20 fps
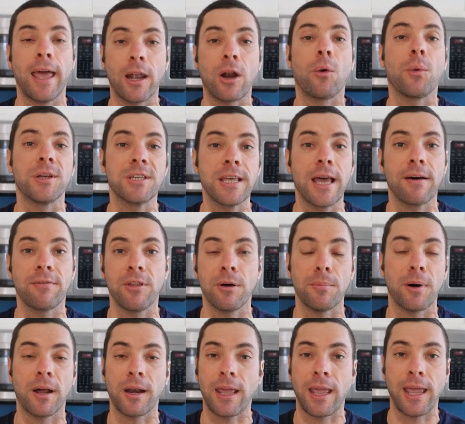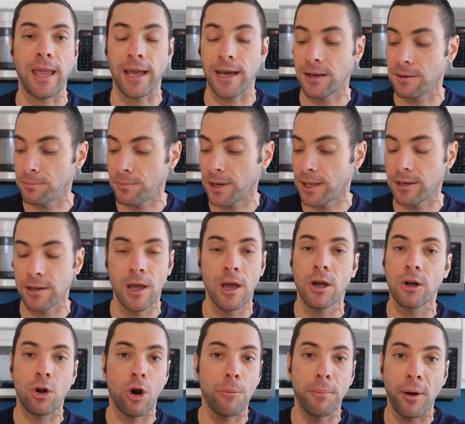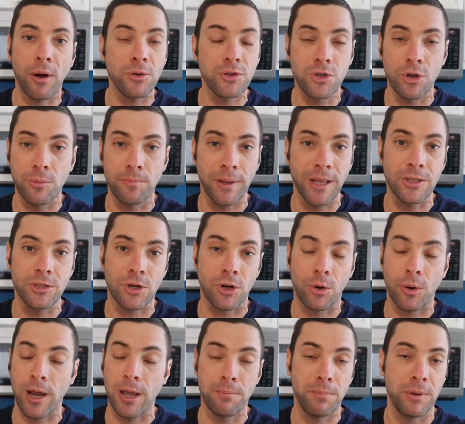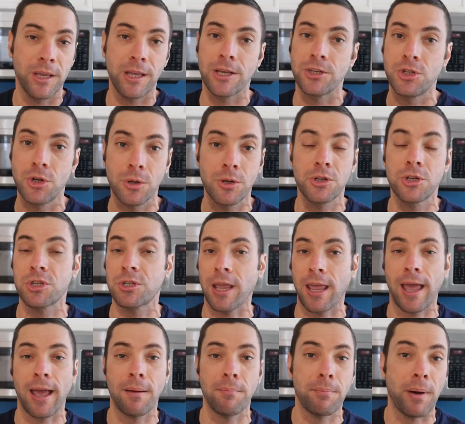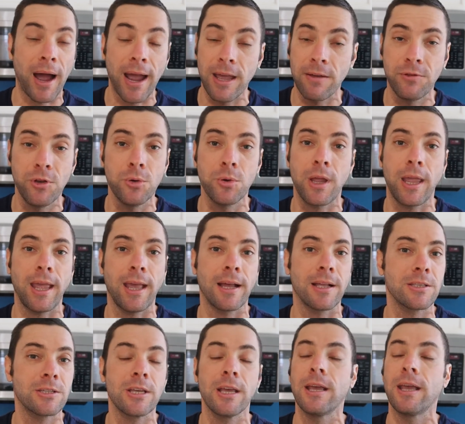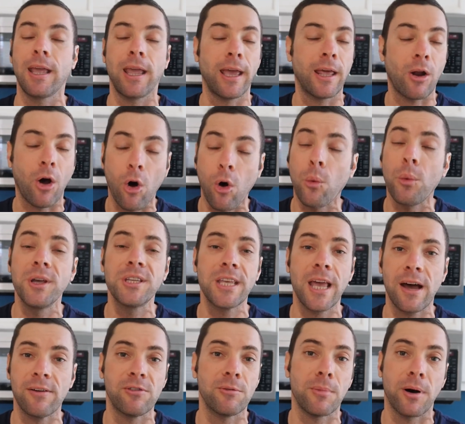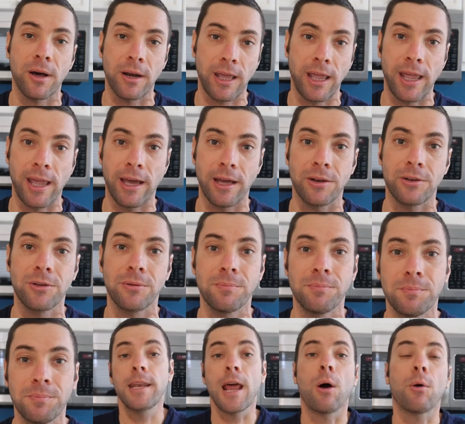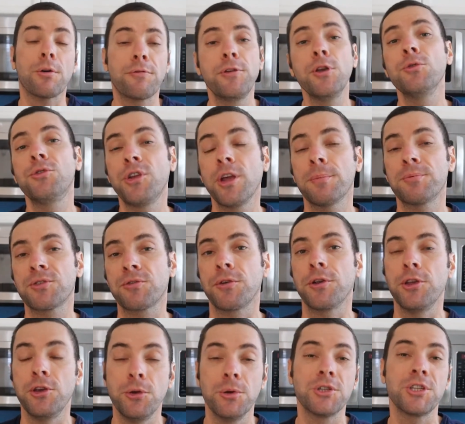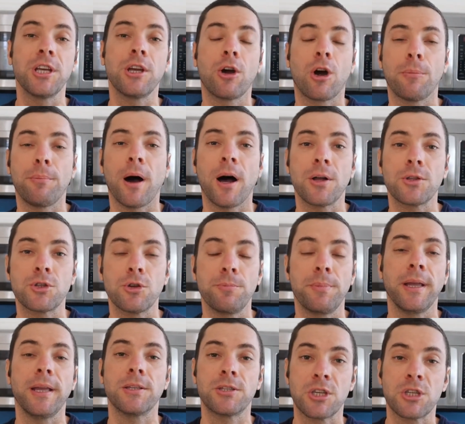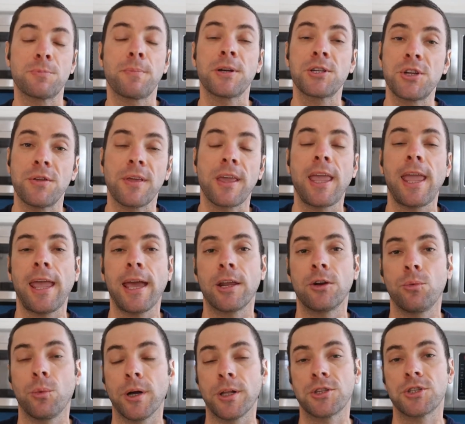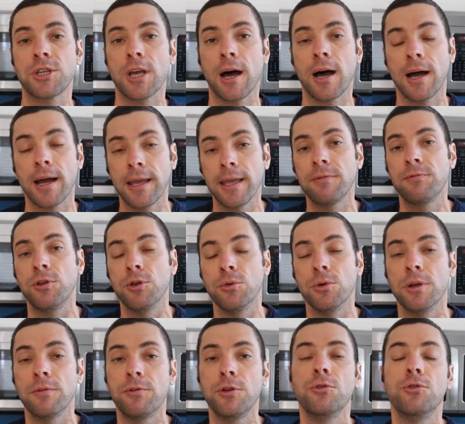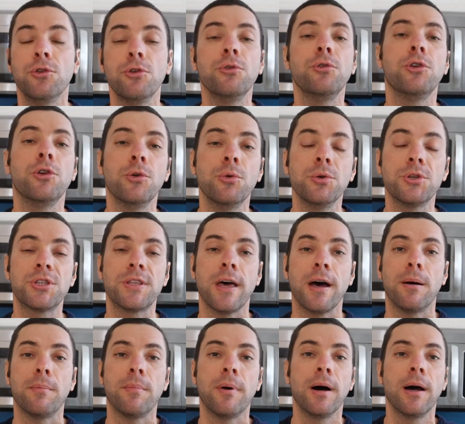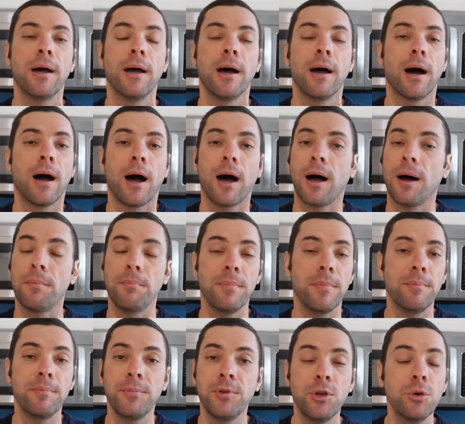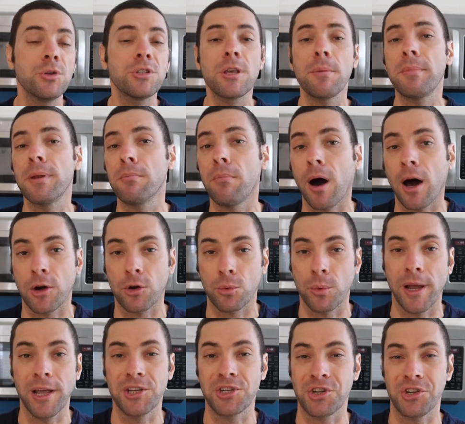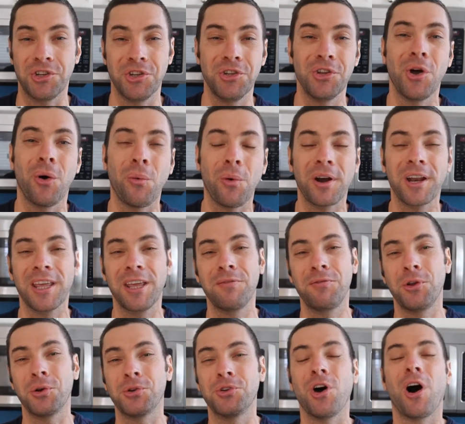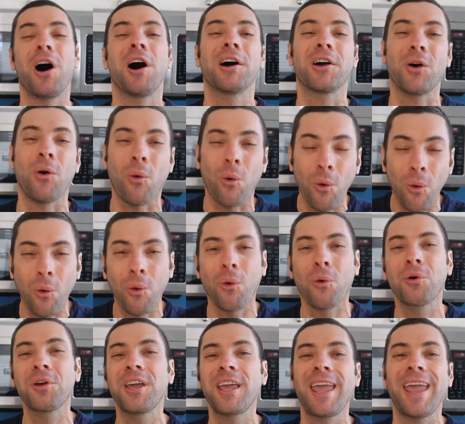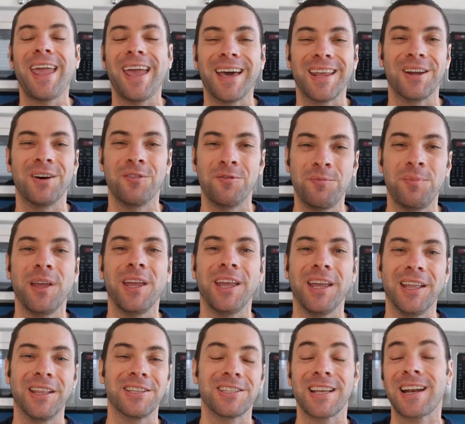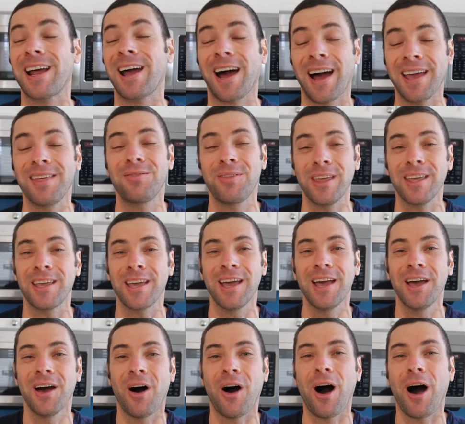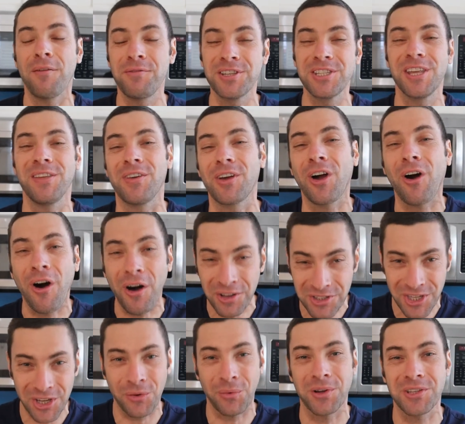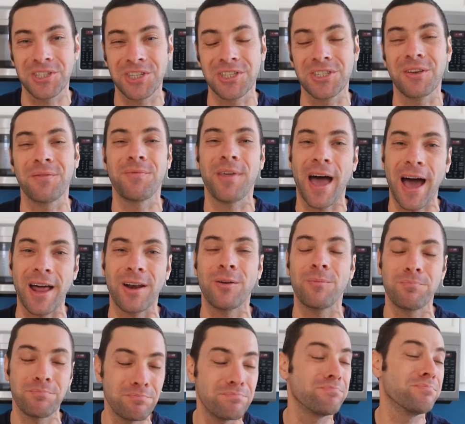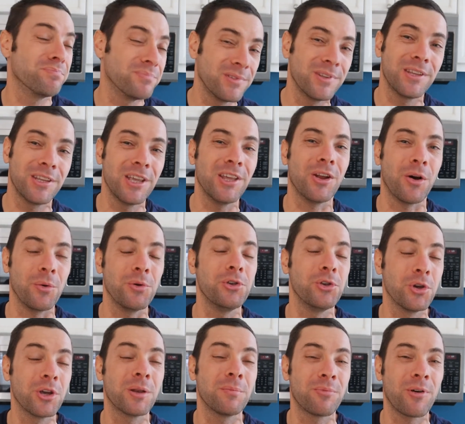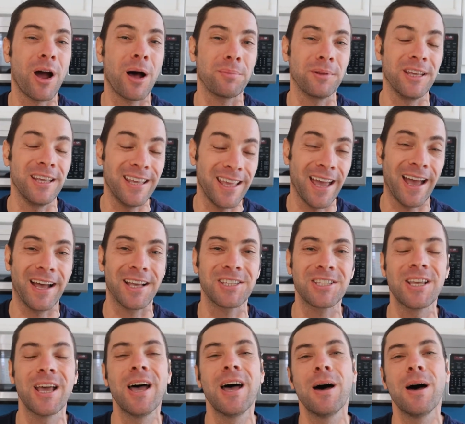and always have them on hand. But garbanzo beans are great because you can just buy a few cans and always have them on hand. Now, a few tips for using garbanzo beans, especially the canned ones. If you do use them in moderation. You don't want to give your dog a whole can of beans. And I think obviously the consequences of that, you can probably guess.